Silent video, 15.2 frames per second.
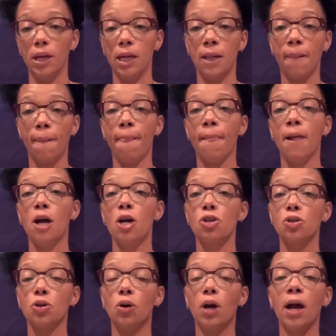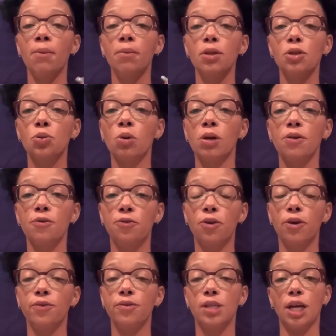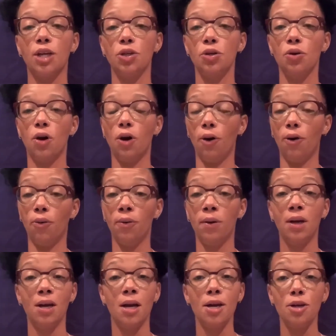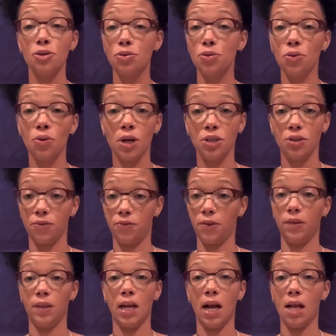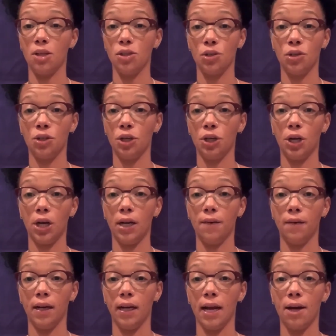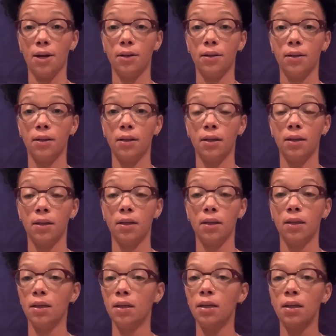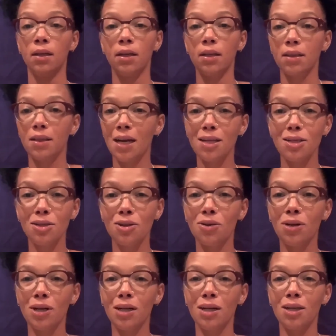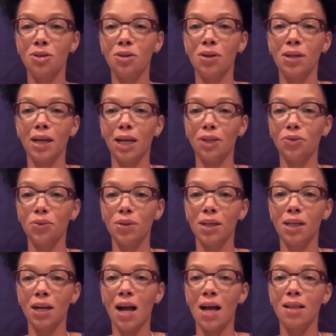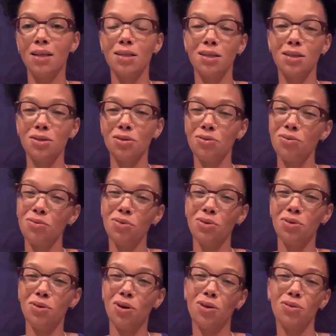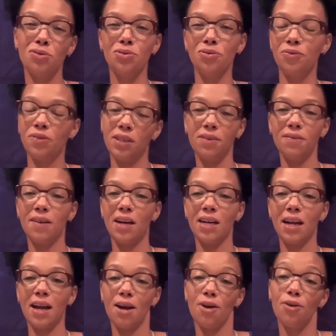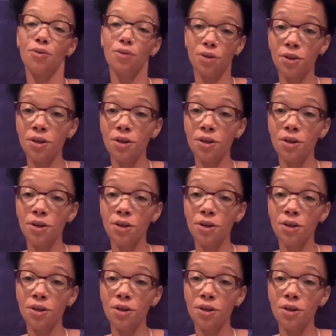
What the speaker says: So come the 24th, say you owe $250 on your credit right now. That's no good. You only got $300 and you owe $250 right now? No.